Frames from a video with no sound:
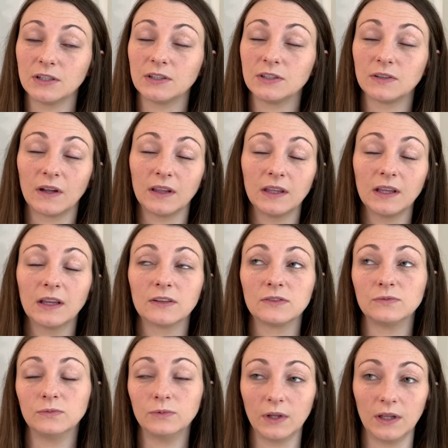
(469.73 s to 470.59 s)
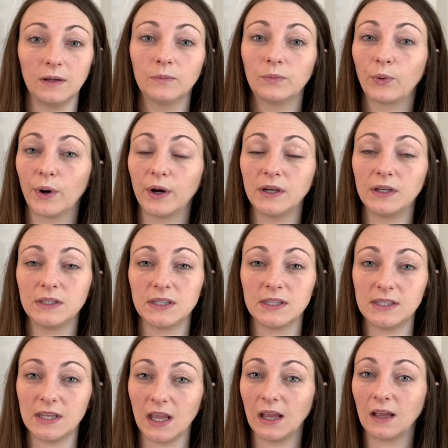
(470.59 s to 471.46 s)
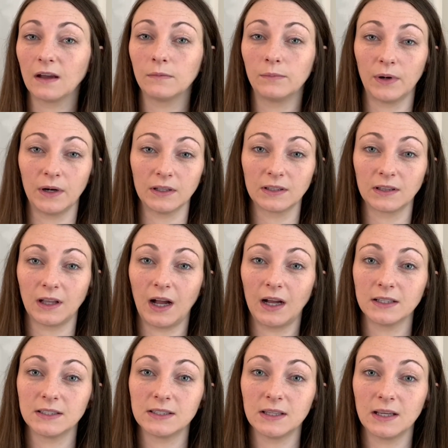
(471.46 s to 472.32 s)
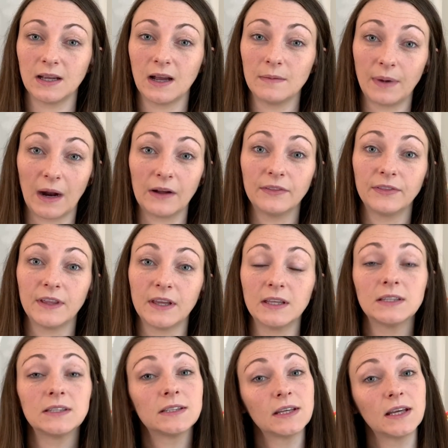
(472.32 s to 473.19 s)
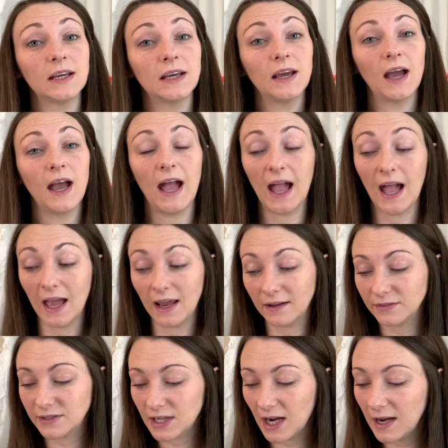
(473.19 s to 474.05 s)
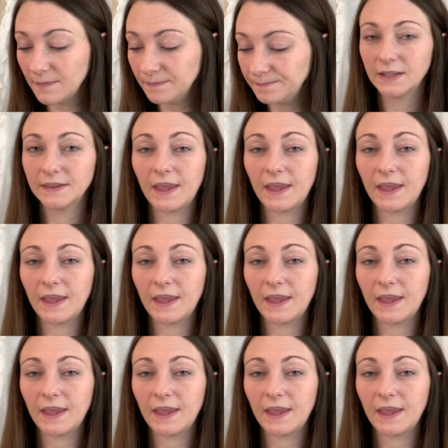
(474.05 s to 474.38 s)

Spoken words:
So I think it's really important to take a birth class about this ahead of time.